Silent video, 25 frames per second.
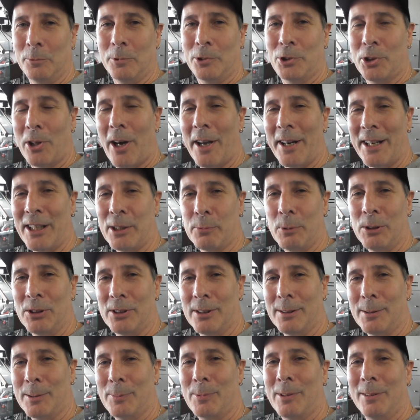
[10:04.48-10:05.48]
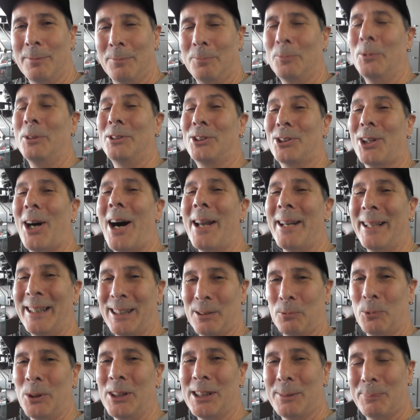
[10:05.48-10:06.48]
Chinese whispers
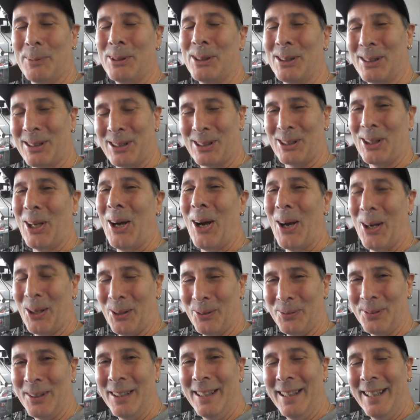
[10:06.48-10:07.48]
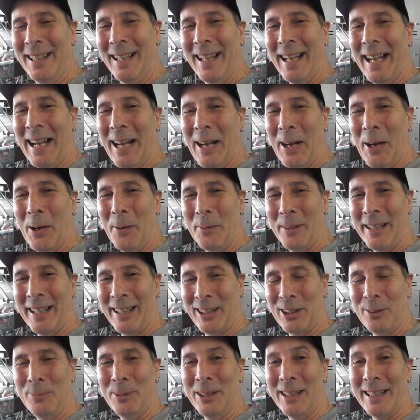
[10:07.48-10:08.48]
style of
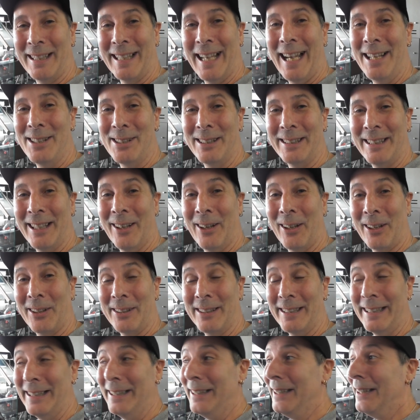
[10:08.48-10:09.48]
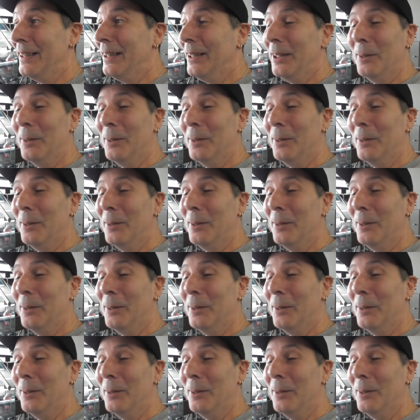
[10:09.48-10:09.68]
communication going on there.